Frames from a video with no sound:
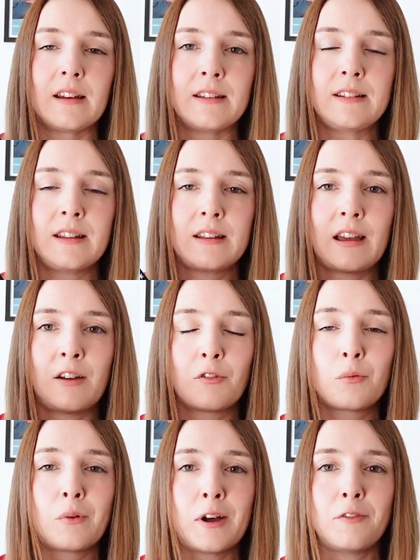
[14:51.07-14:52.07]
I did
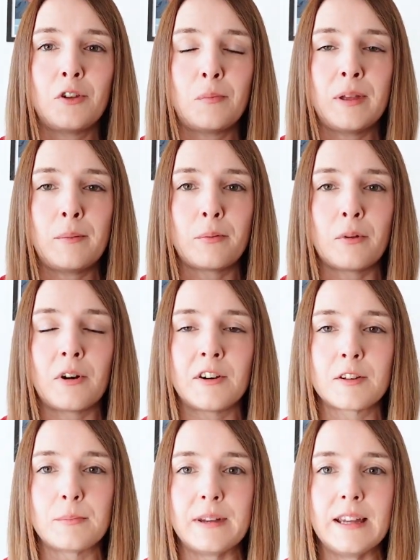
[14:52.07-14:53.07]
have quite a few people
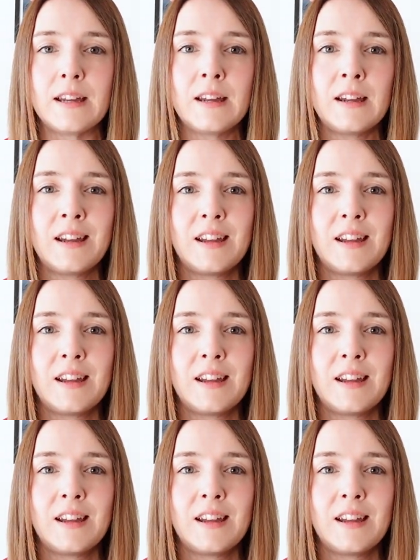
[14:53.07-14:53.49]
ask me